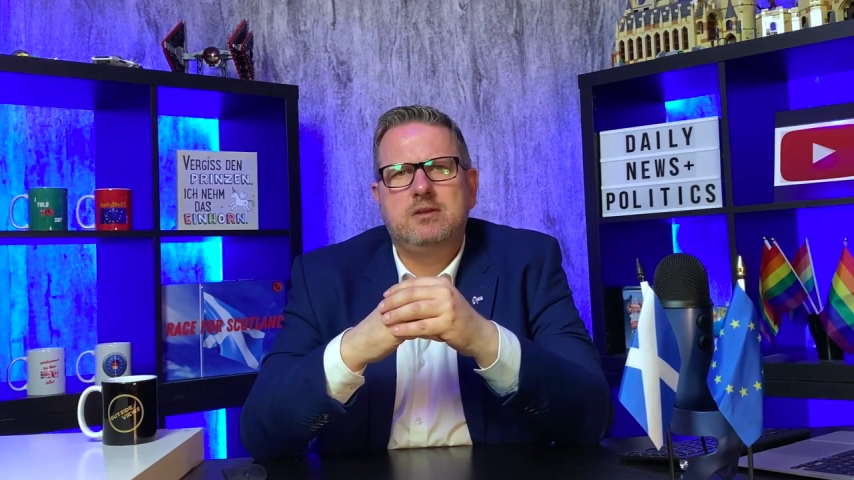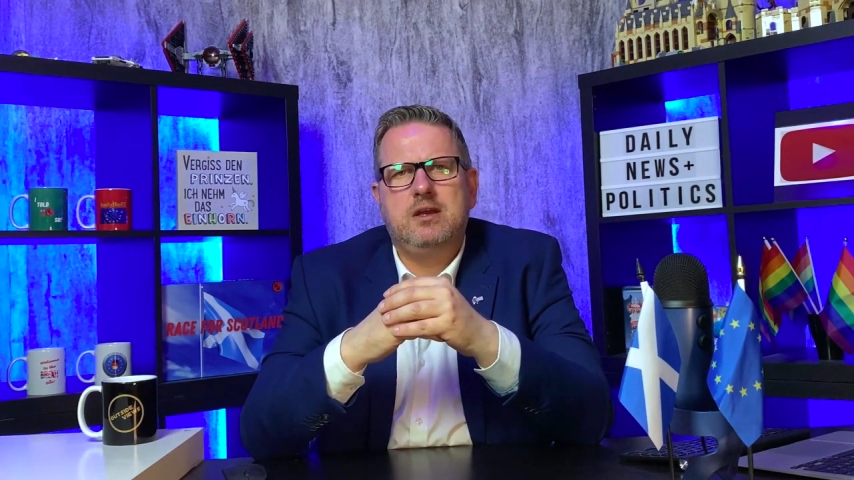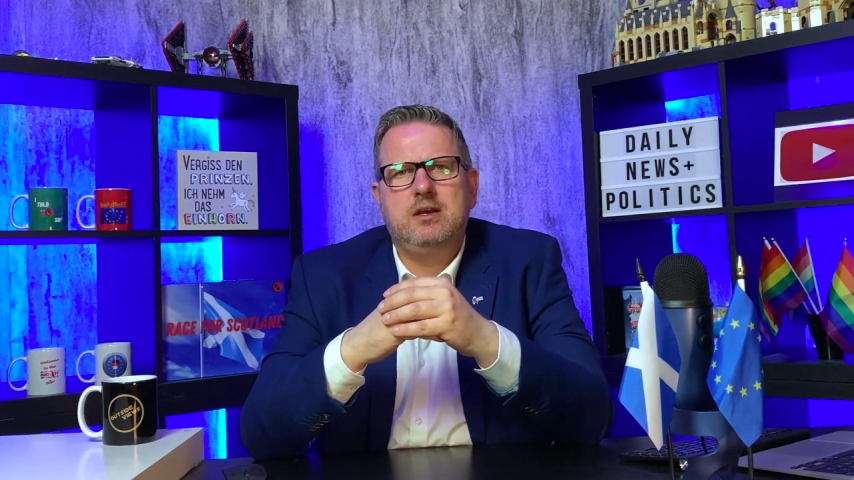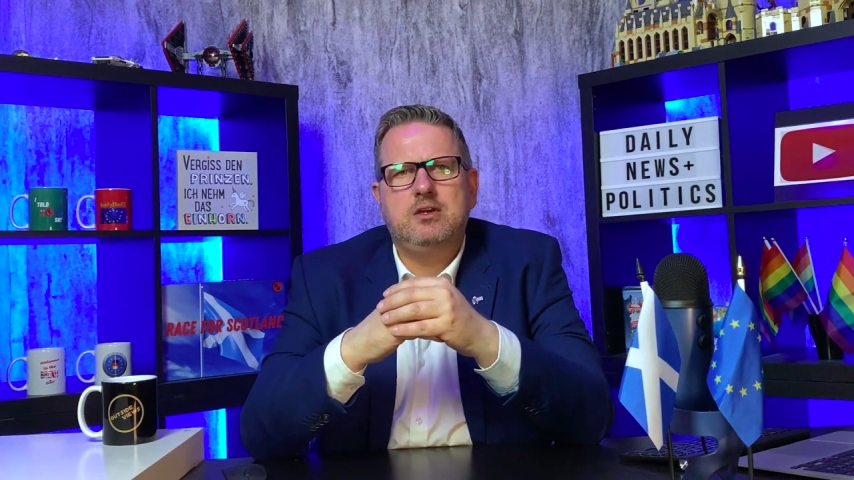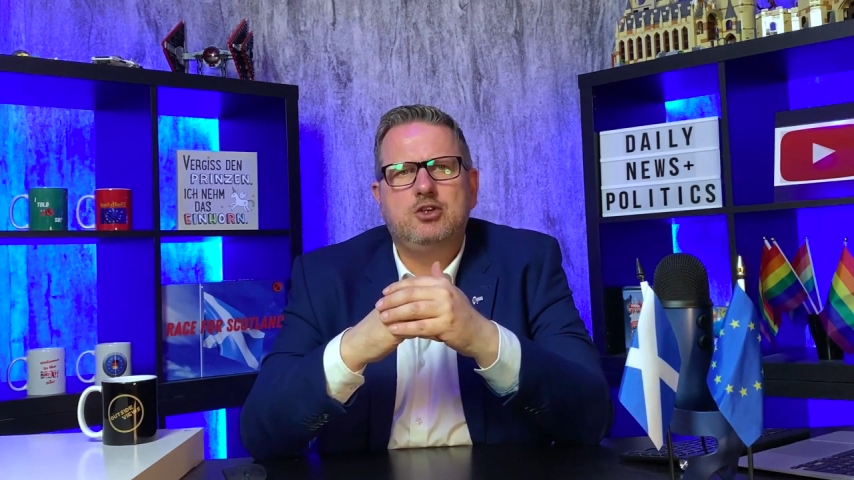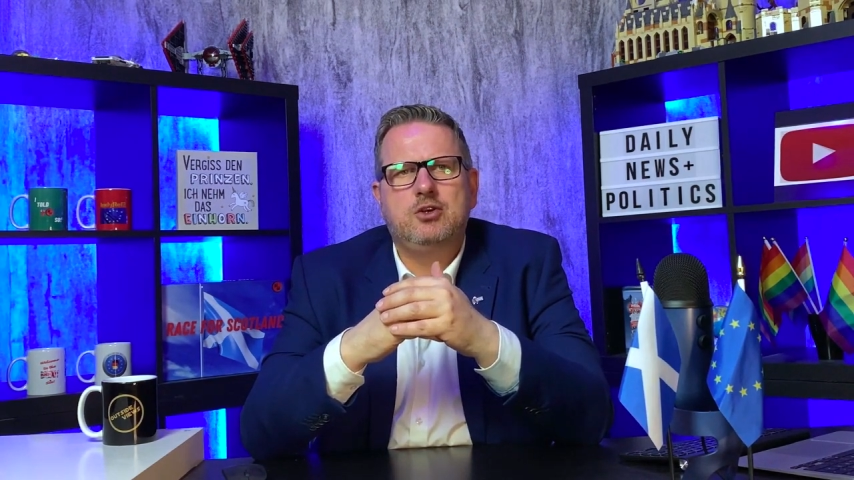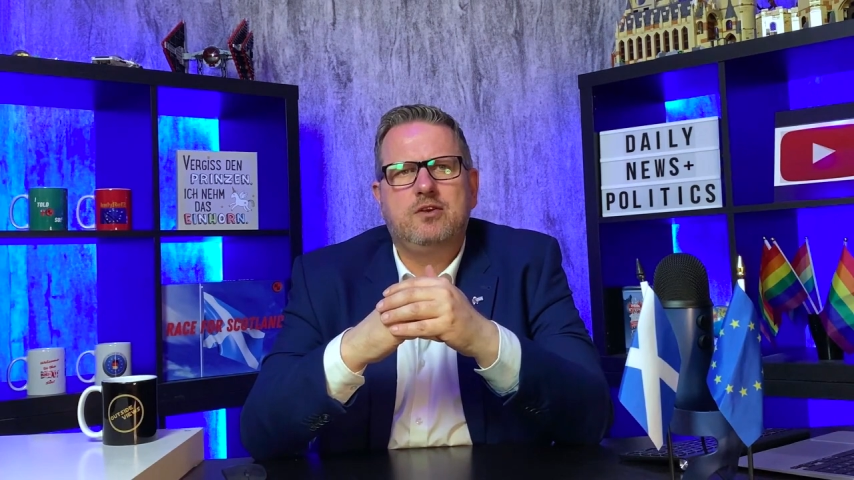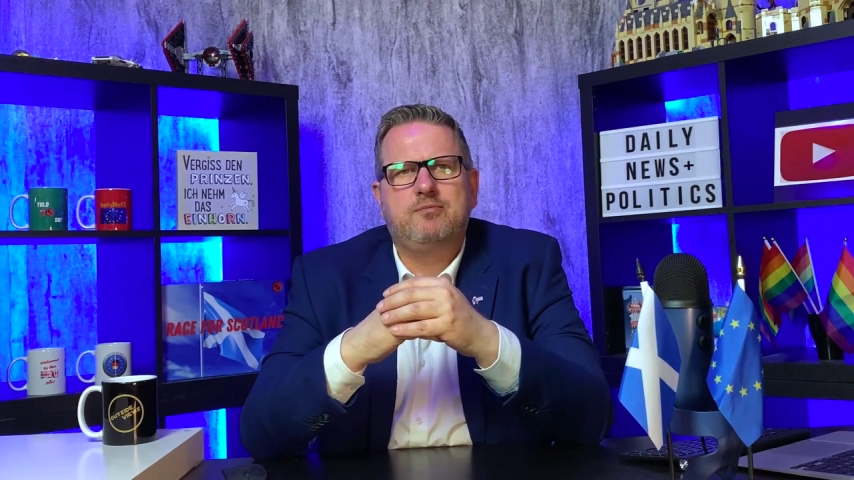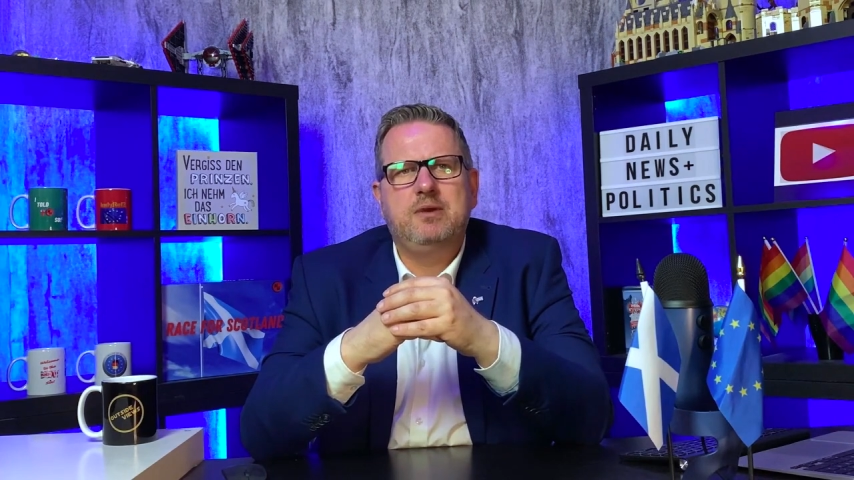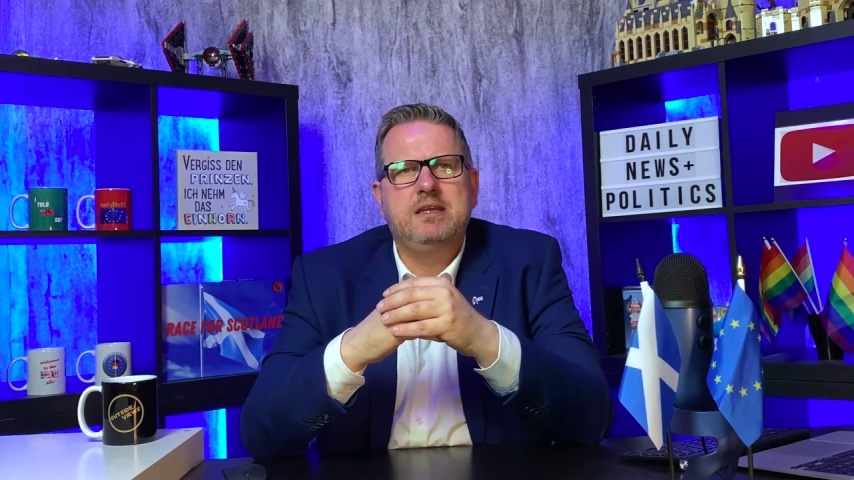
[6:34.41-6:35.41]
there should
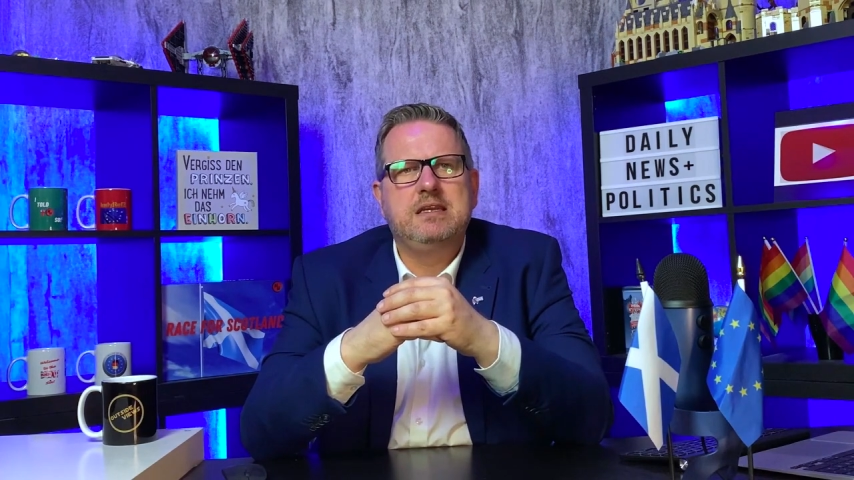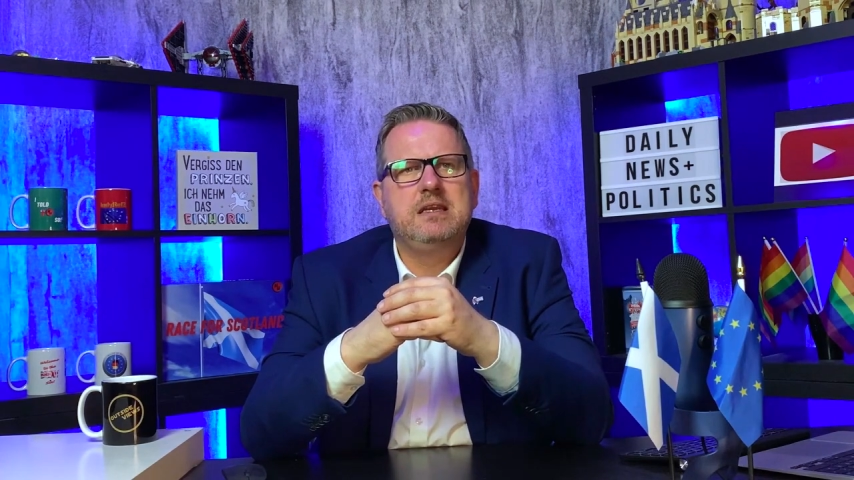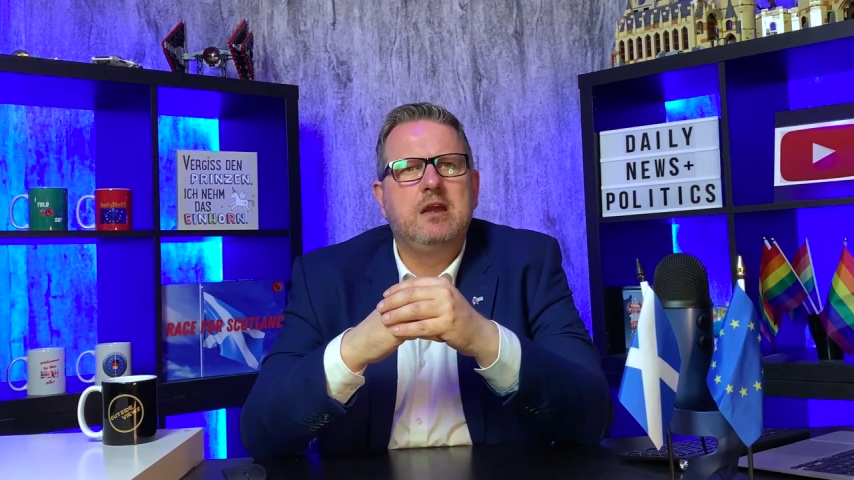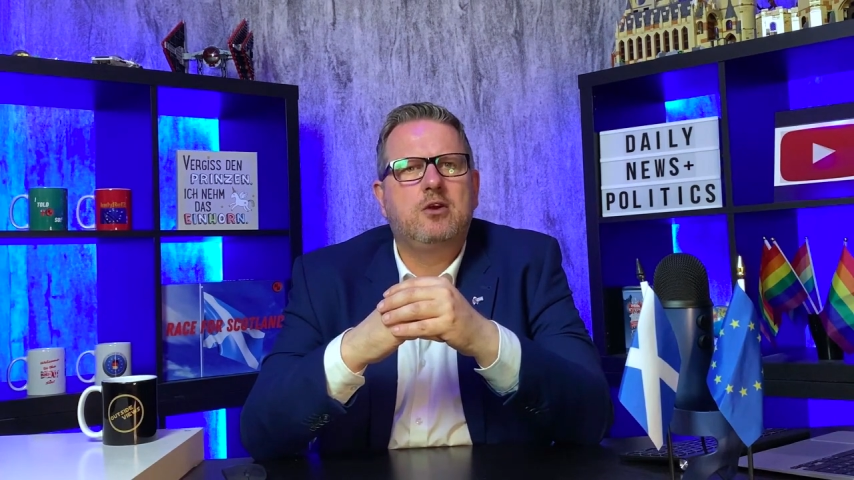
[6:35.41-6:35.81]
have been